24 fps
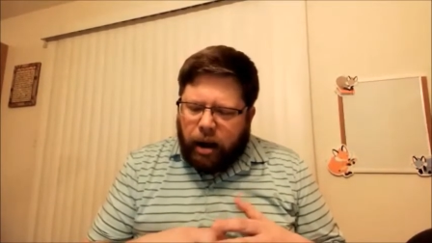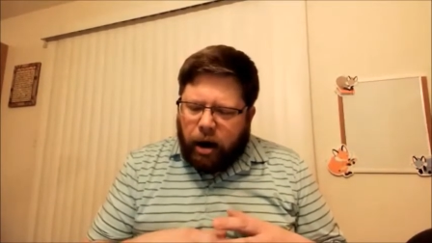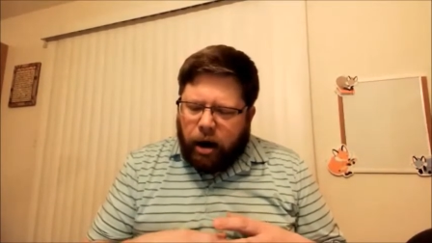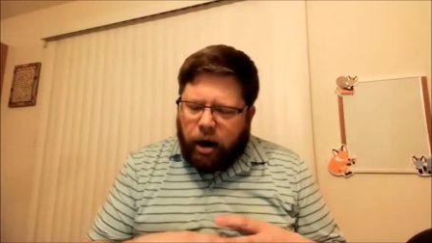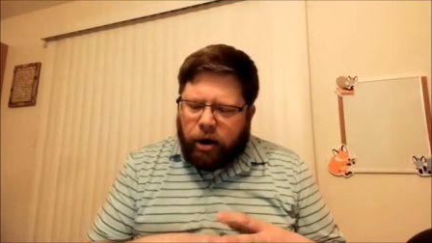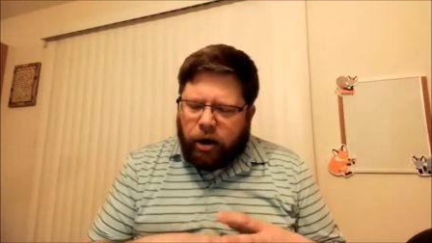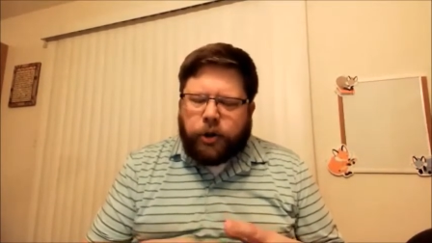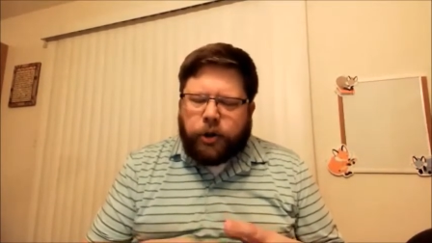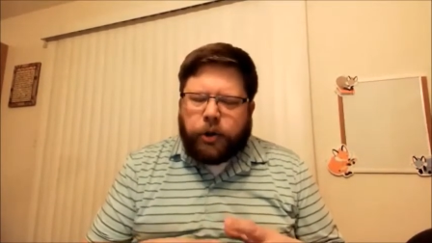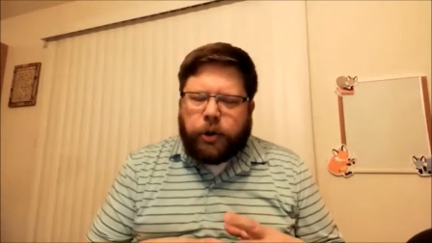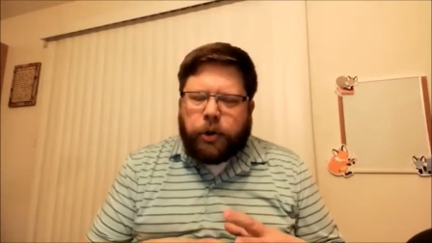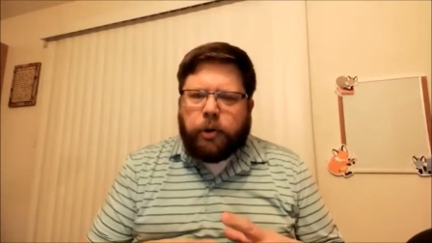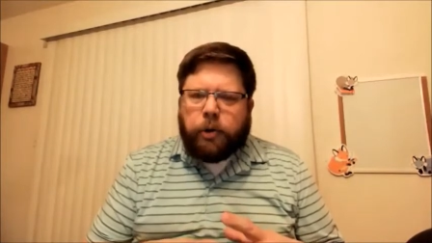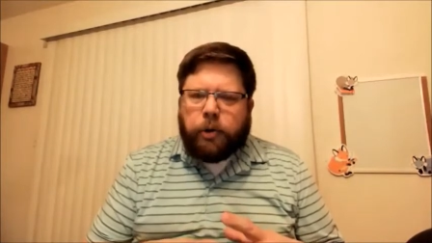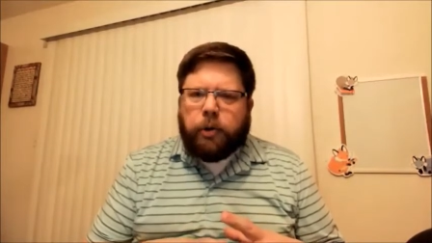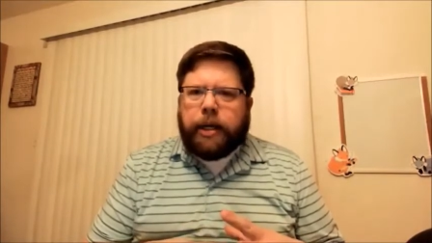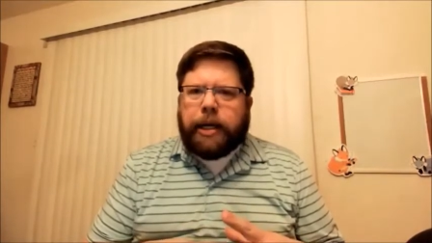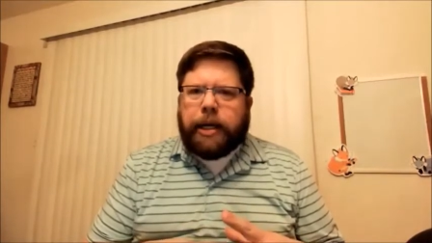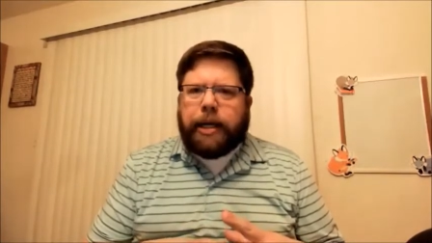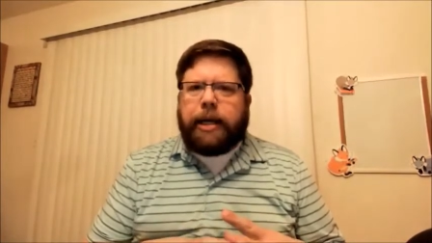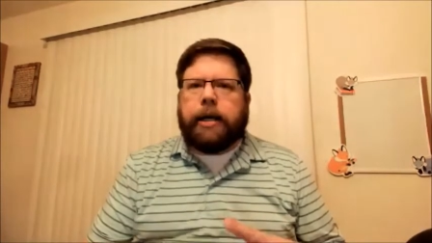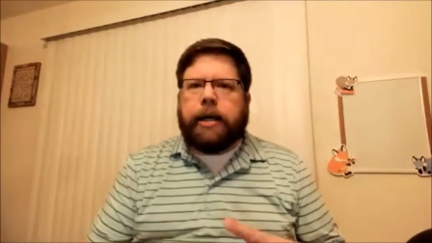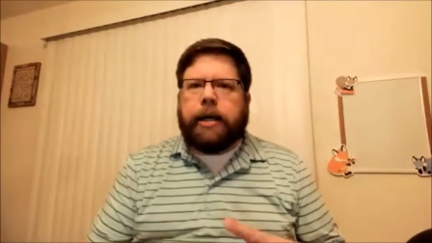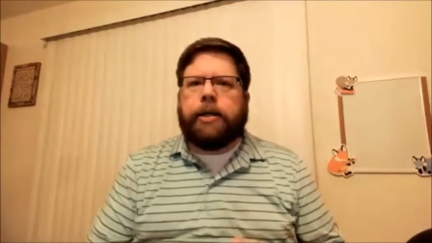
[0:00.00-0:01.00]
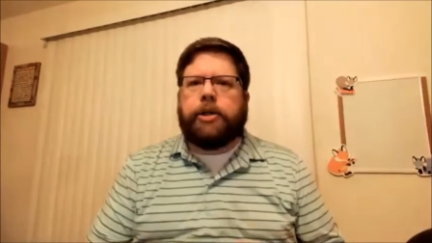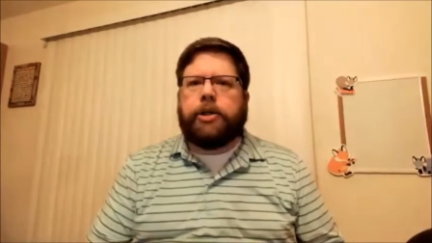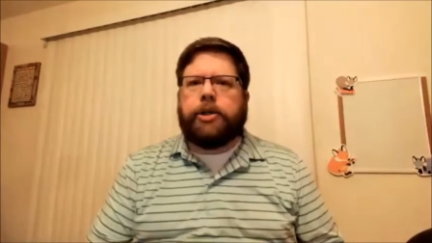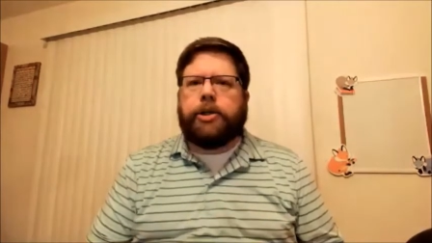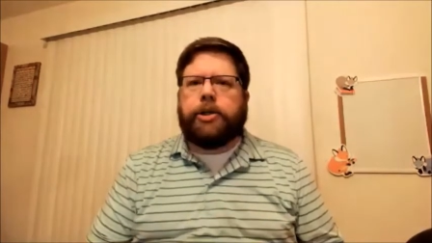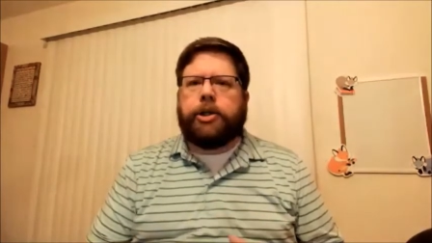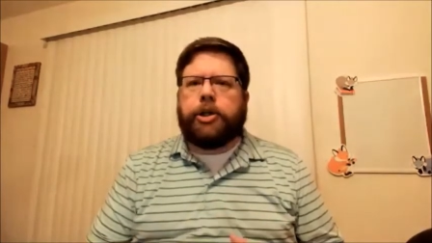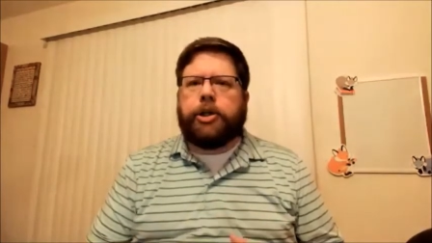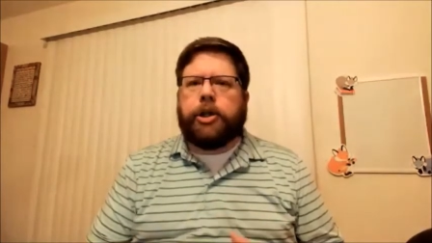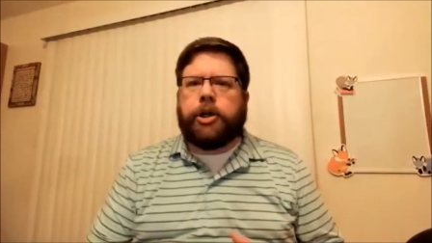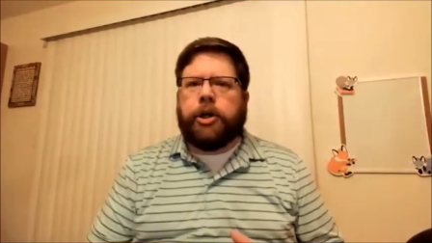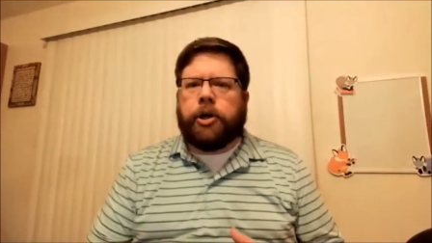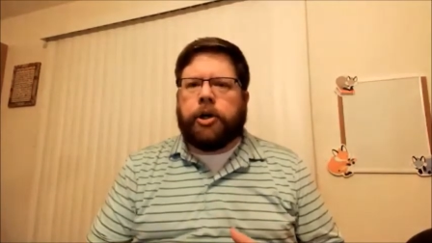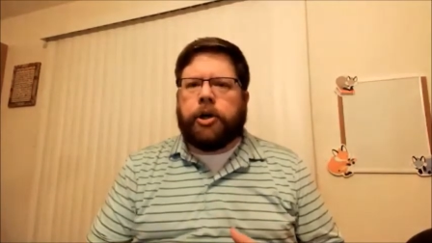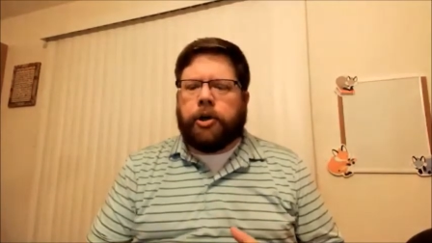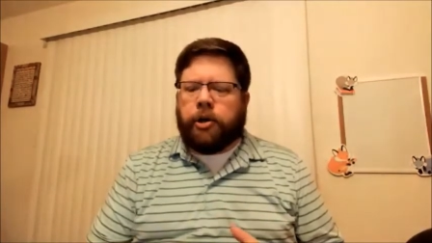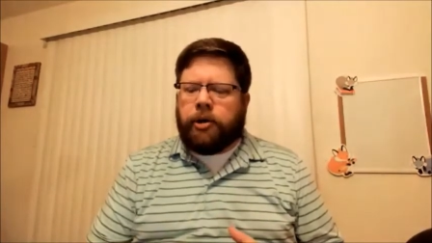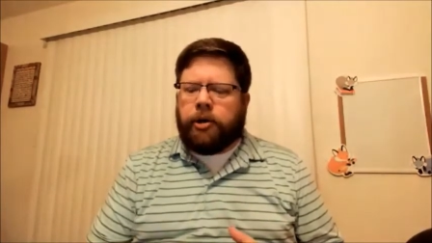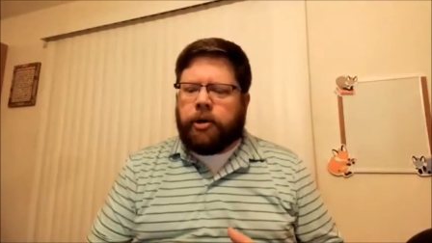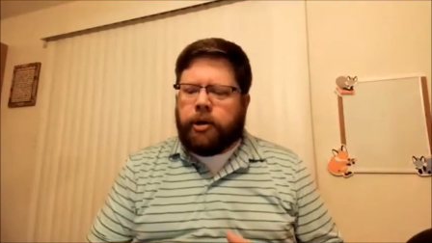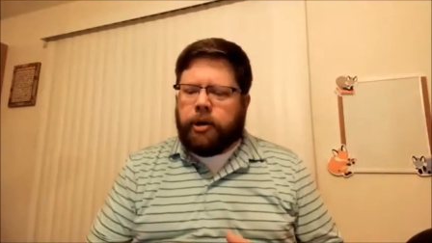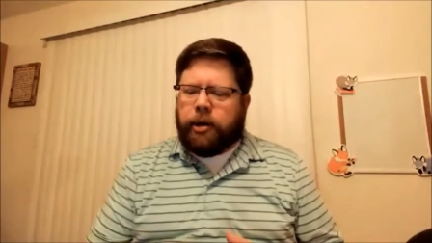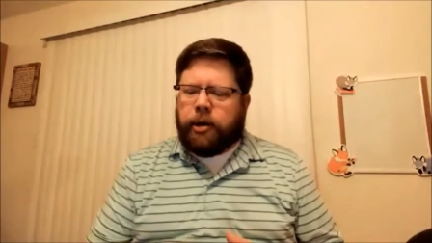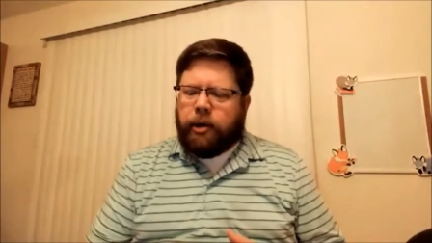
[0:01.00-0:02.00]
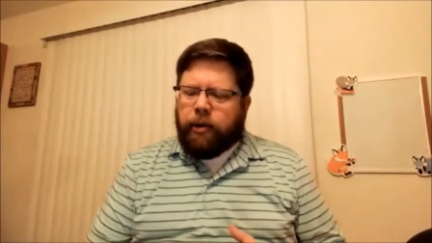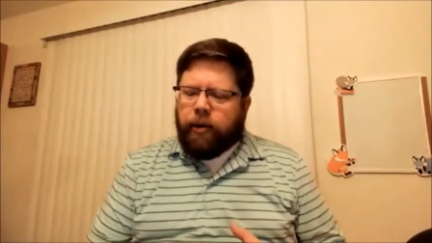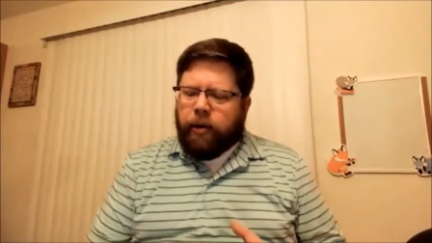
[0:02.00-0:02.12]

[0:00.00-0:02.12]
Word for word: are truly concerned